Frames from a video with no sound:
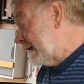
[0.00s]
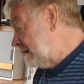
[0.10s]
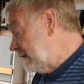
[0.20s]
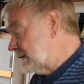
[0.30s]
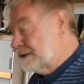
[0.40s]

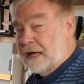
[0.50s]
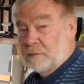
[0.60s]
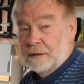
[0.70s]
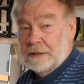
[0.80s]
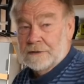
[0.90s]
eight years
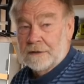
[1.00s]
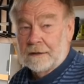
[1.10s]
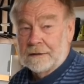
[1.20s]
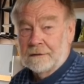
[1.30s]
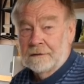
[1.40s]
now. We
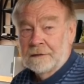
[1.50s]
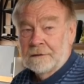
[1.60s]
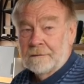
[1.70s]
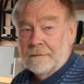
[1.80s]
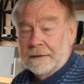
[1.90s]
decided
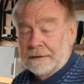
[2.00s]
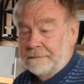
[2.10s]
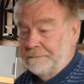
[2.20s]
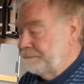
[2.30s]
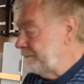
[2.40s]

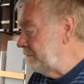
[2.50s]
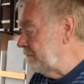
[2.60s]
um,